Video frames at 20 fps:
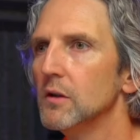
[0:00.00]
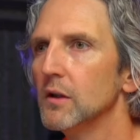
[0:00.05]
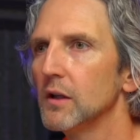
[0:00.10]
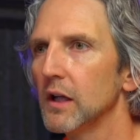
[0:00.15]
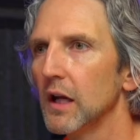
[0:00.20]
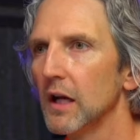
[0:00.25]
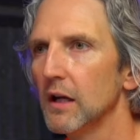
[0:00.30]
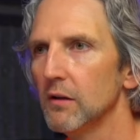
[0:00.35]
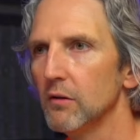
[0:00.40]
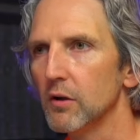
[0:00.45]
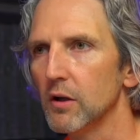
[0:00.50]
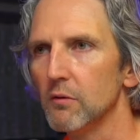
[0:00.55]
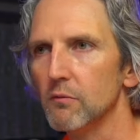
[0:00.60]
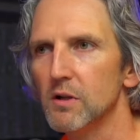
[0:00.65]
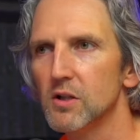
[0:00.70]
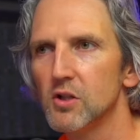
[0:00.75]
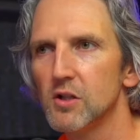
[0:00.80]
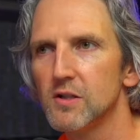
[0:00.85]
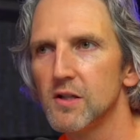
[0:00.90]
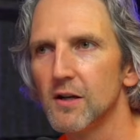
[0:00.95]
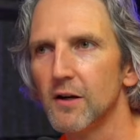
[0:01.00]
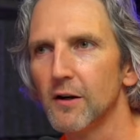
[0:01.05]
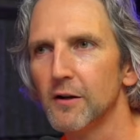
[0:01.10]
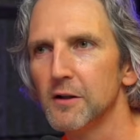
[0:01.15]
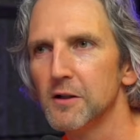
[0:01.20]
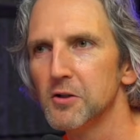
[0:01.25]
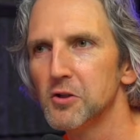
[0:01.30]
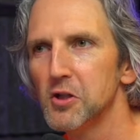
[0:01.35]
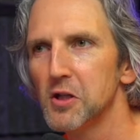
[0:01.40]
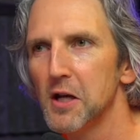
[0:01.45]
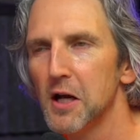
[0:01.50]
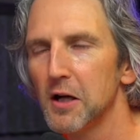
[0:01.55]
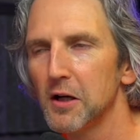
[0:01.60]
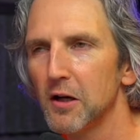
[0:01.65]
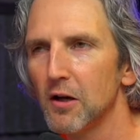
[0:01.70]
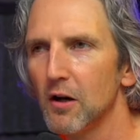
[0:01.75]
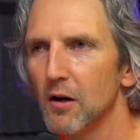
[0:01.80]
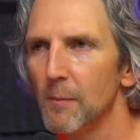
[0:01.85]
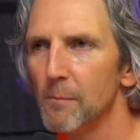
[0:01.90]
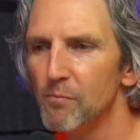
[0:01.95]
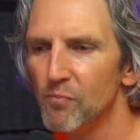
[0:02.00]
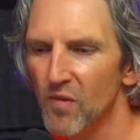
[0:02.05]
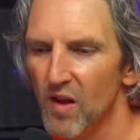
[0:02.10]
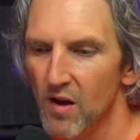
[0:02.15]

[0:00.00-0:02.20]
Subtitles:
Okay, you can reach us at resg.com